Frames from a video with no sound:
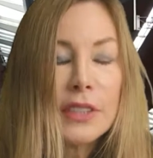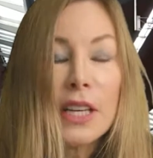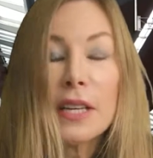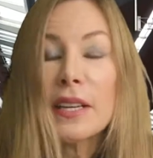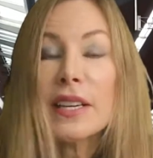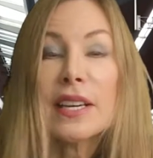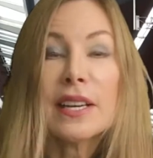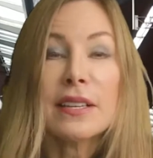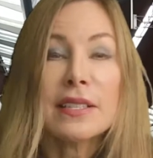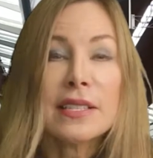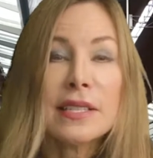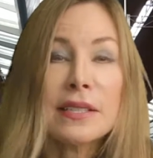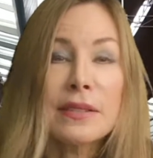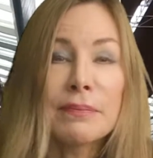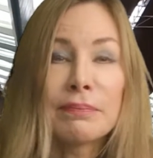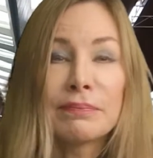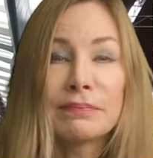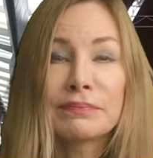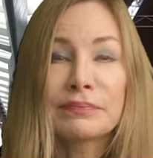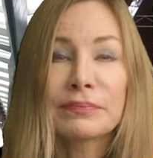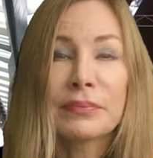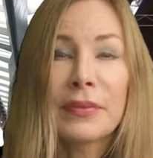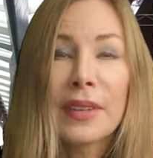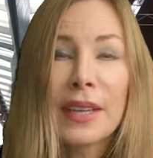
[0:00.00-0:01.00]
yes,
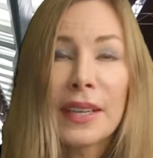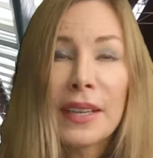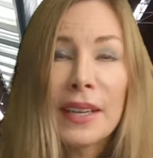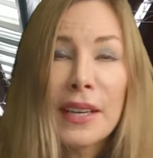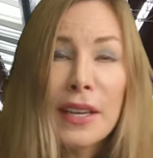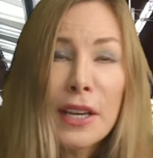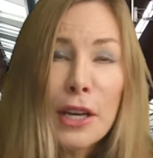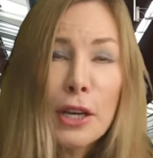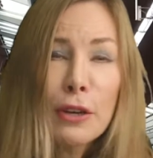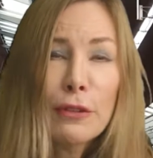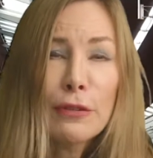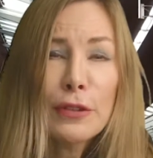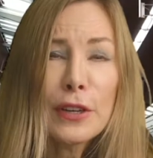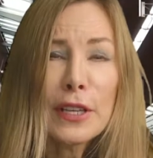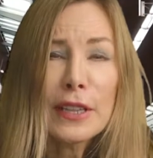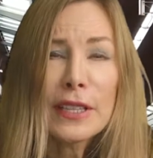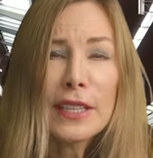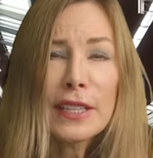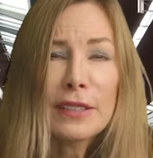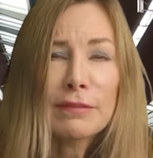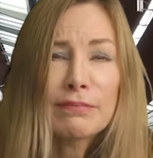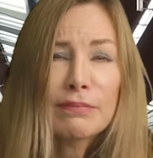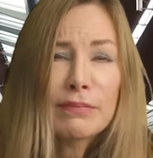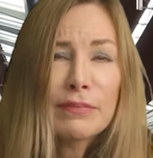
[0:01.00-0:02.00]

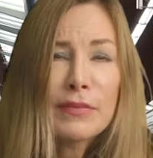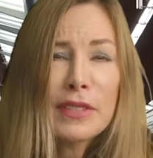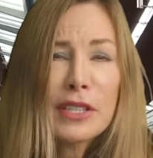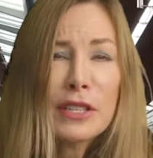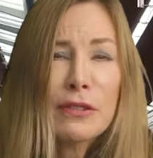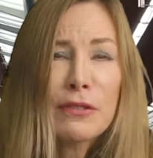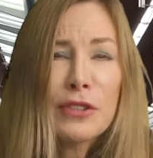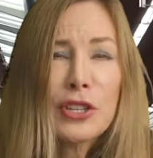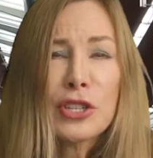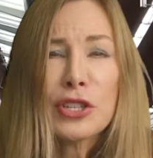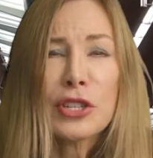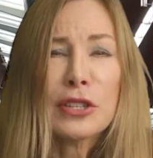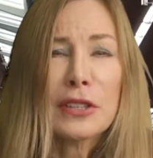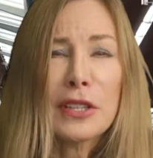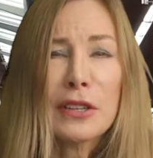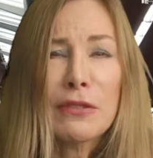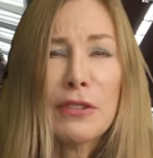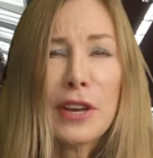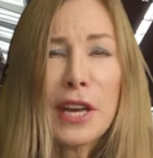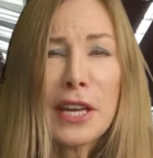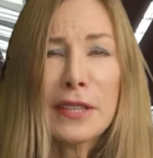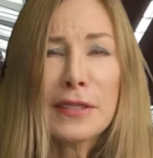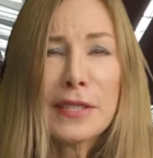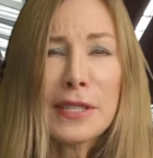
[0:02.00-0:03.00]
feeling sufficiently
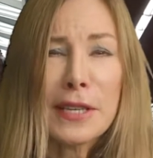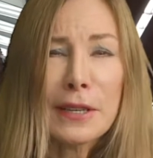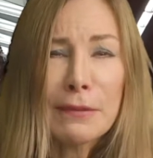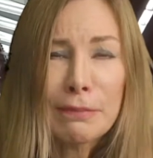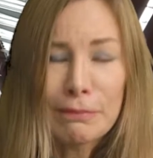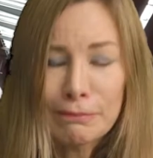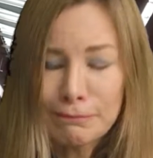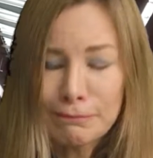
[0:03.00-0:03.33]
fancy.